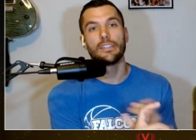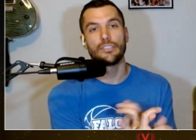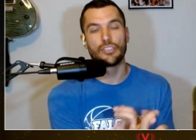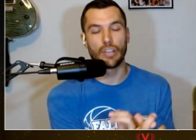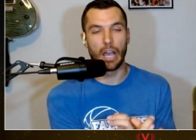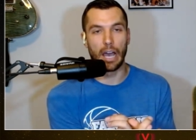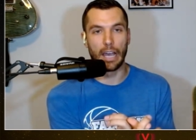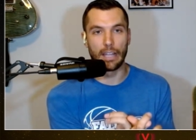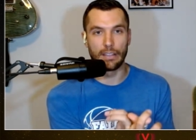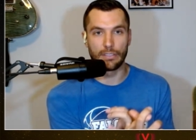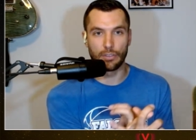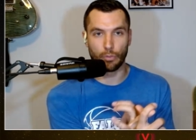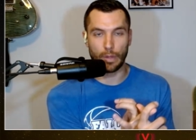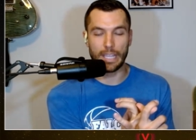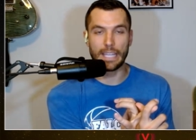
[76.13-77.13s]
J- uh,
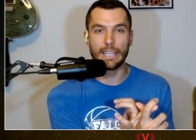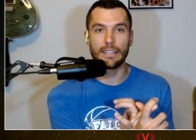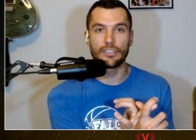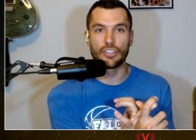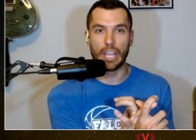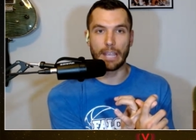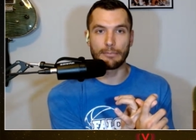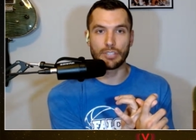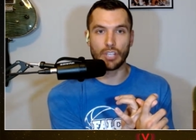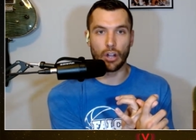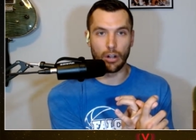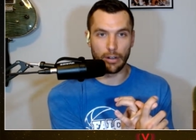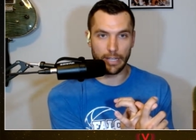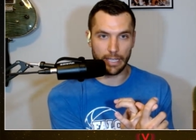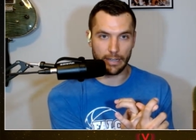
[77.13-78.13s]
three, James
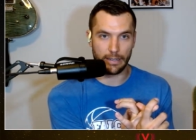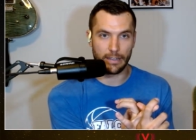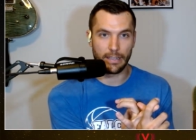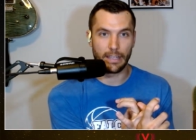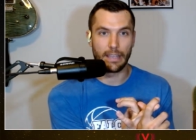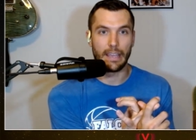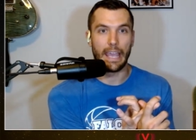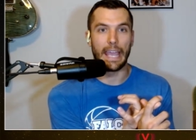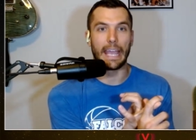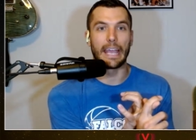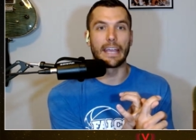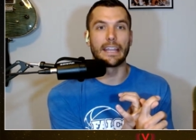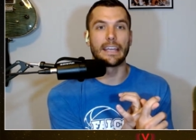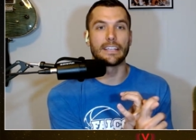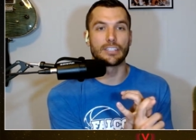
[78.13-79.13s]
Harden
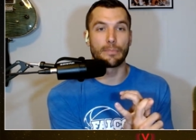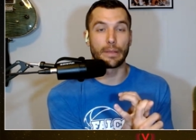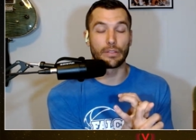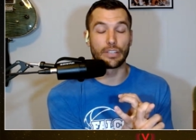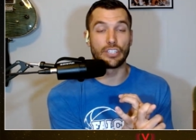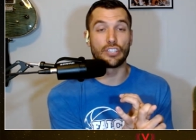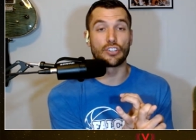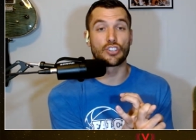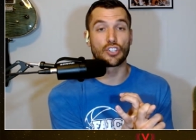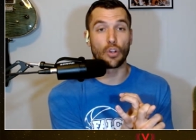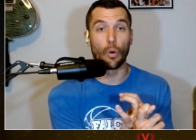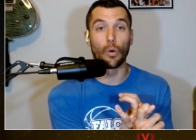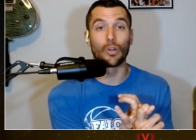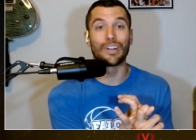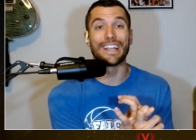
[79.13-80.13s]
and his ability to
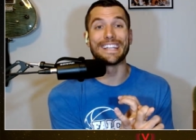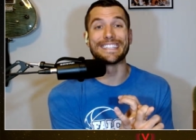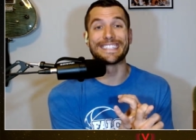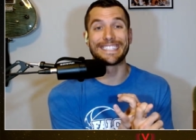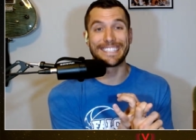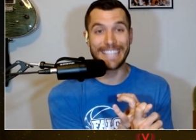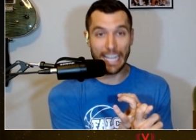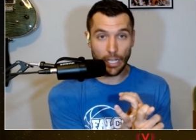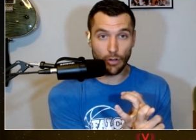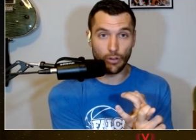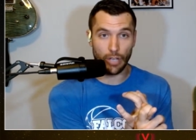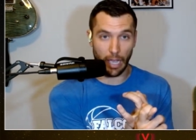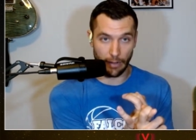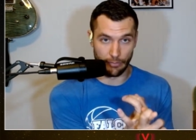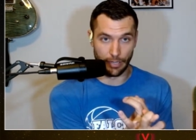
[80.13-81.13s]
score in single
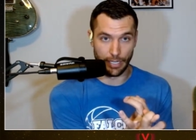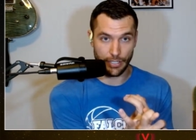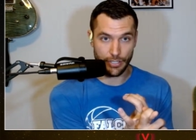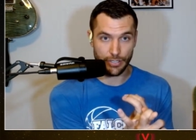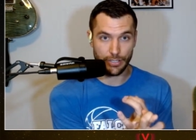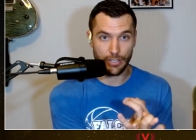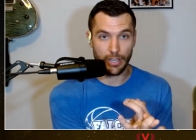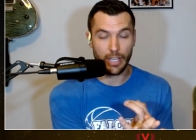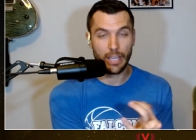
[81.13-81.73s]
coverage.